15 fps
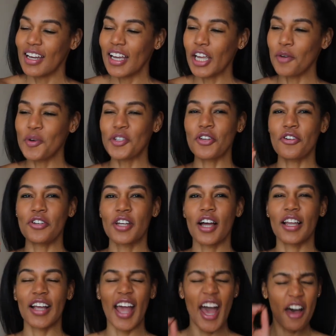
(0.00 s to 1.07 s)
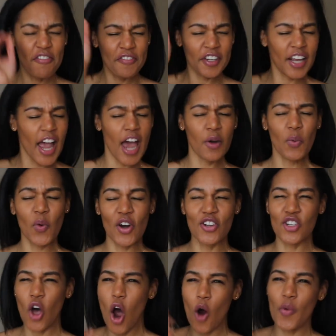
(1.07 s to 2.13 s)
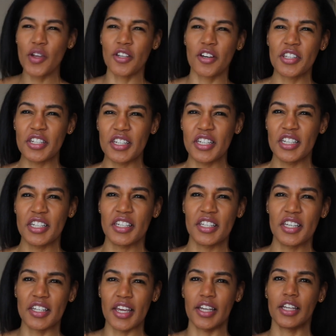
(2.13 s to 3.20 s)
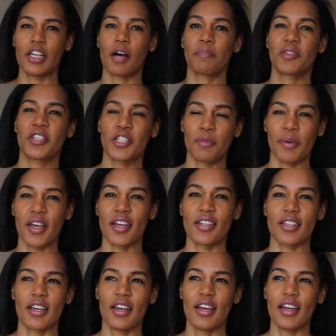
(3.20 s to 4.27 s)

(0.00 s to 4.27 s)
It was her yelling effing N-words, always on the TTC, taking up the space.